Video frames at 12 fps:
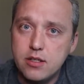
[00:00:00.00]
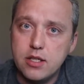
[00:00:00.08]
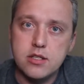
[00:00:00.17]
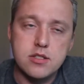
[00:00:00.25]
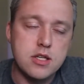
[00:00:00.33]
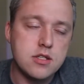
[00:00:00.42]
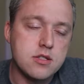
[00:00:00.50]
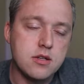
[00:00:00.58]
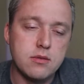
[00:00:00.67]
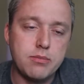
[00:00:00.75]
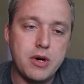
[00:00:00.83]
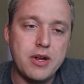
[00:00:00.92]
It's
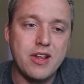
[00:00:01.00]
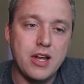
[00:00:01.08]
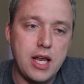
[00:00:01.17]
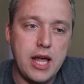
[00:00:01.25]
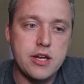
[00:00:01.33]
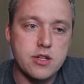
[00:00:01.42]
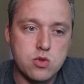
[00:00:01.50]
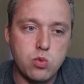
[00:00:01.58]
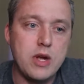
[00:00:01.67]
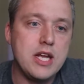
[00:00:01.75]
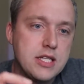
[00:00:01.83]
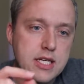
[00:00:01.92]
probably the lightest
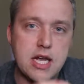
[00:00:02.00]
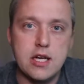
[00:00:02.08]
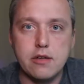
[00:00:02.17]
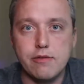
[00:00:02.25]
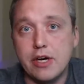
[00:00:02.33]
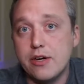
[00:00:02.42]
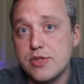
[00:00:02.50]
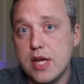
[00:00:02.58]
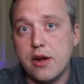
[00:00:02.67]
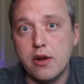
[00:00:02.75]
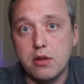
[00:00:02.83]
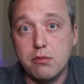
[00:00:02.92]
weight antivirus
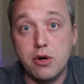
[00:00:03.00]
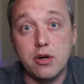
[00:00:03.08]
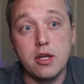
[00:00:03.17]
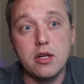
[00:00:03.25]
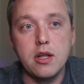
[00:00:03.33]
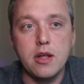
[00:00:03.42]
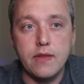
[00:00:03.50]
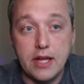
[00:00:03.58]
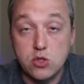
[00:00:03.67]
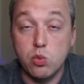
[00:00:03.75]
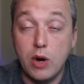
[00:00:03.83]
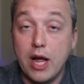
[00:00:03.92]
out on the market, and
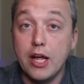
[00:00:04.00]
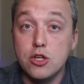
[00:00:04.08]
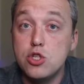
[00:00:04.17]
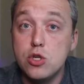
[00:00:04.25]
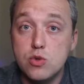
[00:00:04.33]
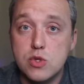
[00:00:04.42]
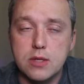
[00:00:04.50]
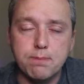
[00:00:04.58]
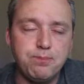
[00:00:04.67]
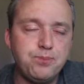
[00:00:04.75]
that's why I choose it.